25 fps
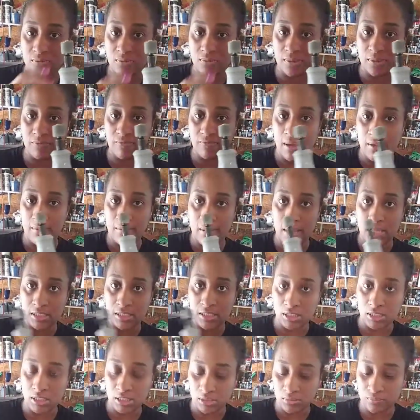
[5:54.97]
sanding.
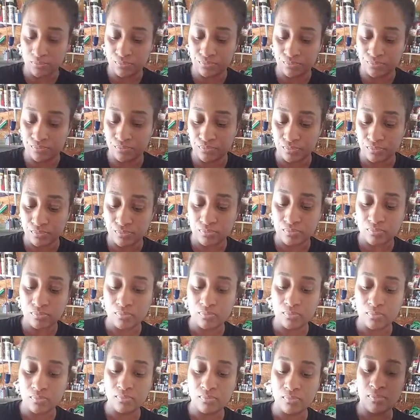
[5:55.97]
This is just
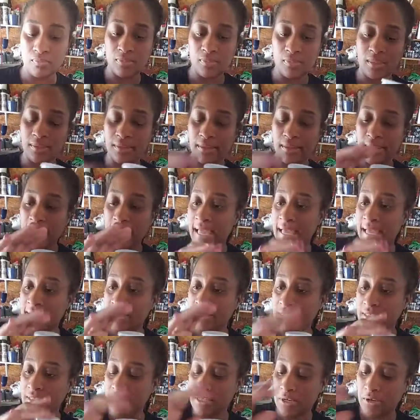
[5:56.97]
sanding block was on
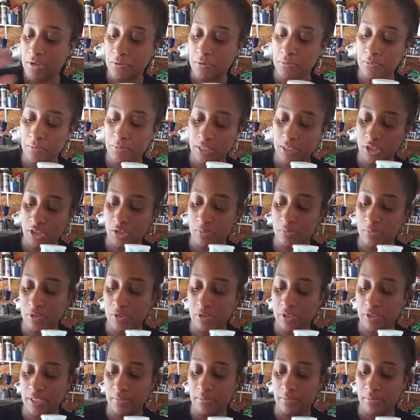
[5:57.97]
sale, but also use sheets for
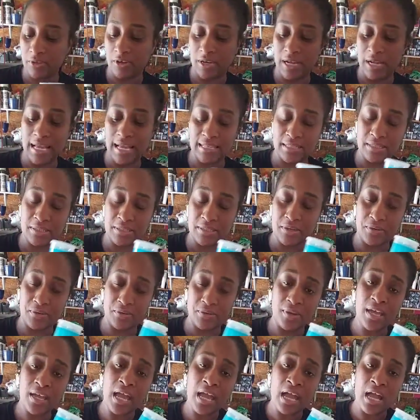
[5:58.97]
that.
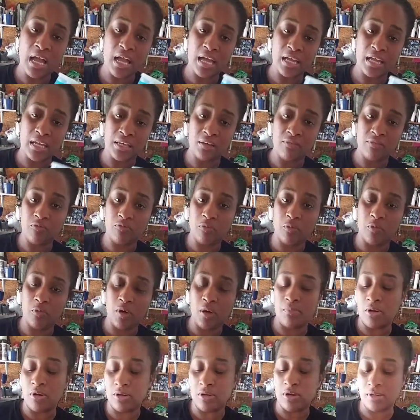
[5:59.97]
I use an X-Acto knife,